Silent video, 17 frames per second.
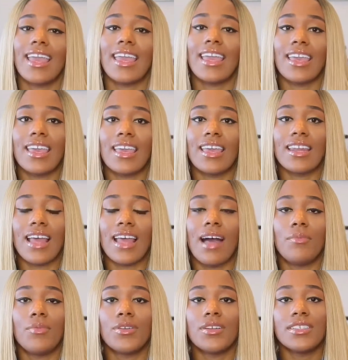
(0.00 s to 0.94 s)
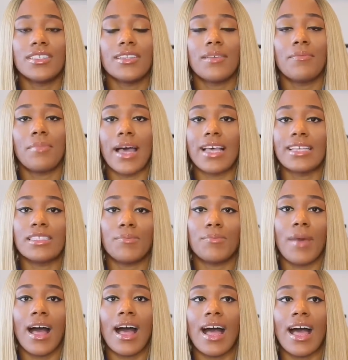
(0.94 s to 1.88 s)
and I bought this in
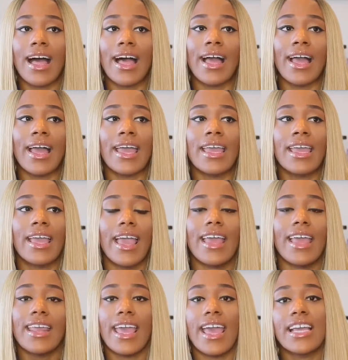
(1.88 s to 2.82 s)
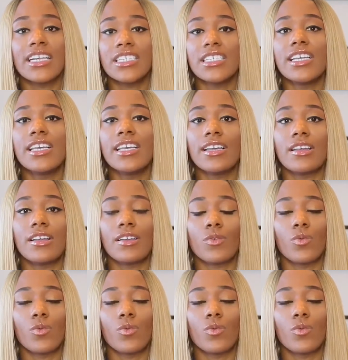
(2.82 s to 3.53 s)
Best Buy, and they actually